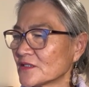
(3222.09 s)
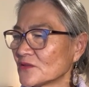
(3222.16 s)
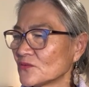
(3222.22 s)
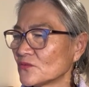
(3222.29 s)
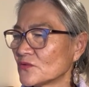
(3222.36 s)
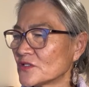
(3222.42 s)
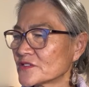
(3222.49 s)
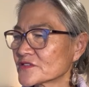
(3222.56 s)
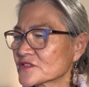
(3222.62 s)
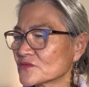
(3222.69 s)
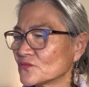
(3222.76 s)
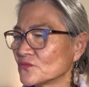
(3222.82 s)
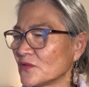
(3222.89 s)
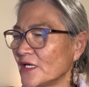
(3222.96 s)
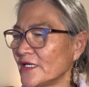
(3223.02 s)
was
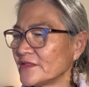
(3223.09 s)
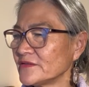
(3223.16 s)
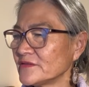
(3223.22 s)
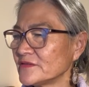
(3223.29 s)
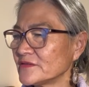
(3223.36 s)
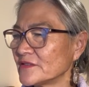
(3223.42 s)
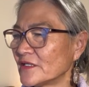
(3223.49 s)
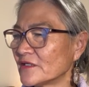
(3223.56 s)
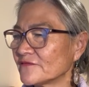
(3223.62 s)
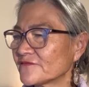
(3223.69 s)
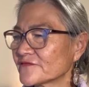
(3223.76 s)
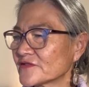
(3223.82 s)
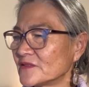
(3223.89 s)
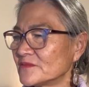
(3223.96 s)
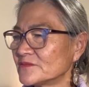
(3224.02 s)
one of
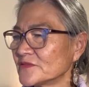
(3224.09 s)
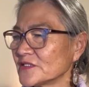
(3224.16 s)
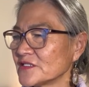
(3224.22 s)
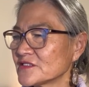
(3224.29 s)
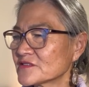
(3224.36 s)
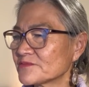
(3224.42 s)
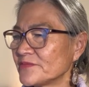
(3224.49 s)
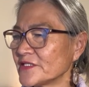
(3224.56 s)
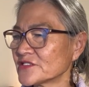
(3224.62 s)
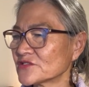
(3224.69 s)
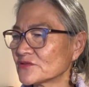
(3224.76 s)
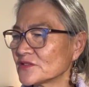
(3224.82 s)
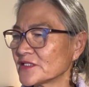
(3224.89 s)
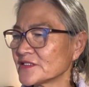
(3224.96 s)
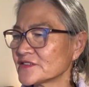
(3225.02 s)
them,
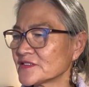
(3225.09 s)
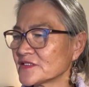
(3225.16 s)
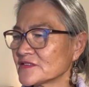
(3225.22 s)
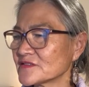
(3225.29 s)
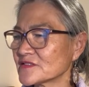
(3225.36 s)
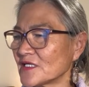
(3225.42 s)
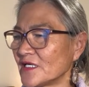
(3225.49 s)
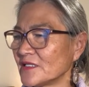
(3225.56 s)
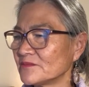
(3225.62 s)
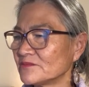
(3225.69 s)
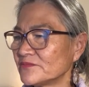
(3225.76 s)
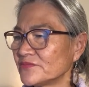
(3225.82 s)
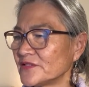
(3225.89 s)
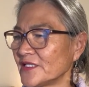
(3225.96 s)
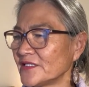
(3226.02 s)
especially since I'm
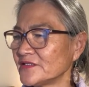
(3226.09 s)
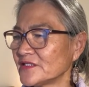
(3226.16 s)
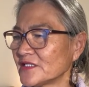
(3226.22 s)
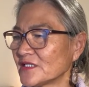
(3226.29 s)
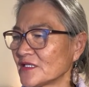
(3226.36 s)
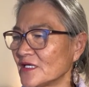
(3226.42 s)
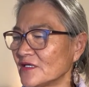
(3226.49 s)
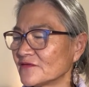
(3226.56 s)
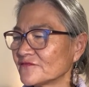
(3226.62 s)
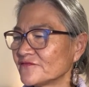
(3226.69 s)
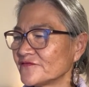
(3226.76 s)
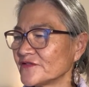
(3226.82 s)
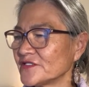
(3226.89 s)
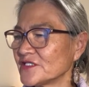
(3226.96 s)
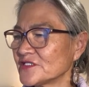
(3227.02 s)
planning on
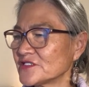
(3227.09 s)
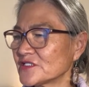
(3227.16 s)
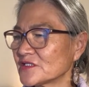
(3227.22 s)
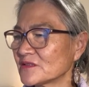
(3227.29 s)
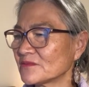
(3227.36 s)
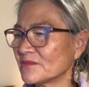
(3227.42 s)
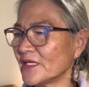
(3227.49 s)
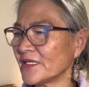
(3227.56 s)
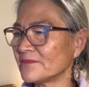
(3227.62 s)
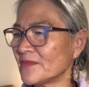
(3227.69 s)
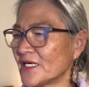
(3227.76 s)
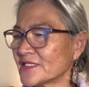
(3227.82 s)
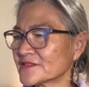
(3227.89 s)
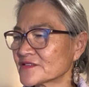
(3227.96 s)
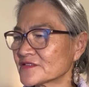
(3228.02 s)
finishing my
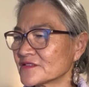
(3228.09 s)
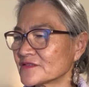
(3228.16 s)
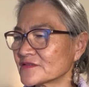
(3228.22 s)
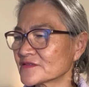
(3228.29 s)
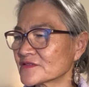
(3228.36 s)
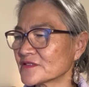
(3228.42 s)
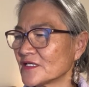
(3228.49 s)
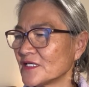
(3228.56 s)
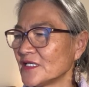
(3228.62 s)
master's